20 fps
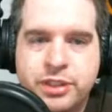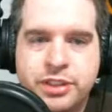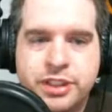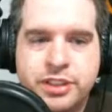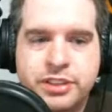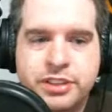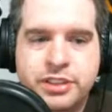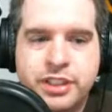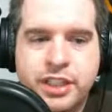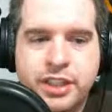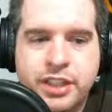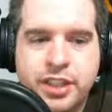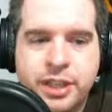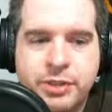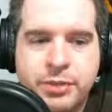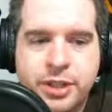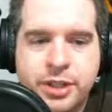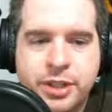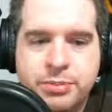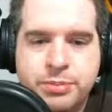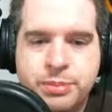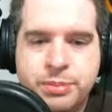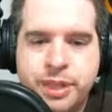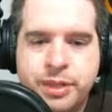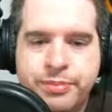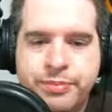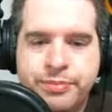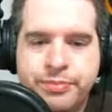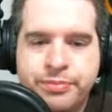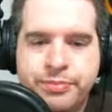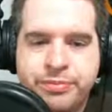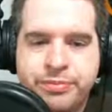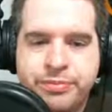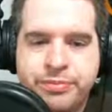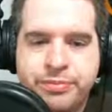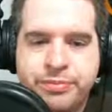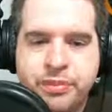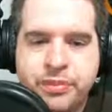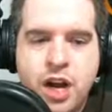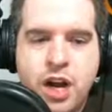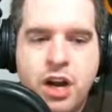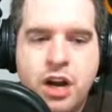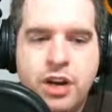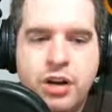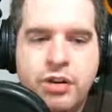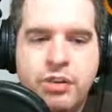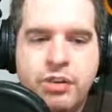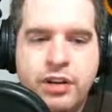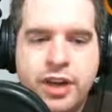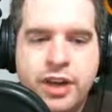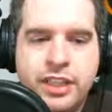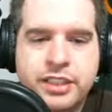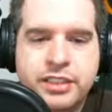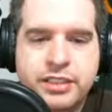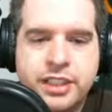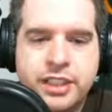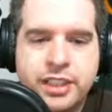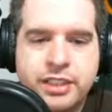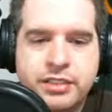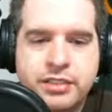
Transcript: see it that much, but oh, I see.